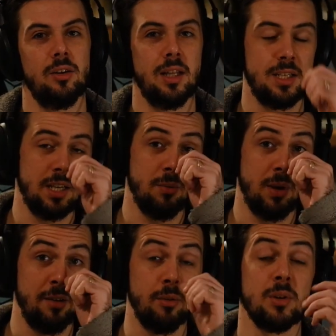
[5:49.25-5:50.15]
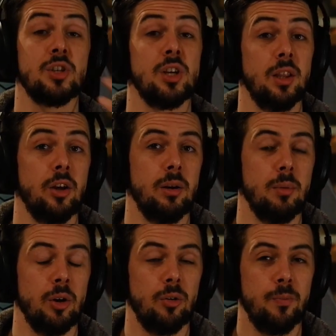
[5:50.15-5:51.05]
let's say we have a machine learning
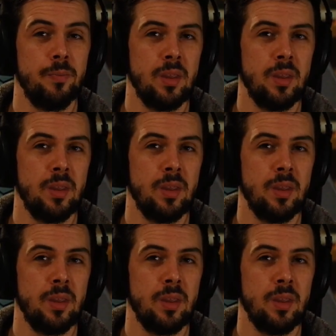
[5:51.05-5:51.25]
model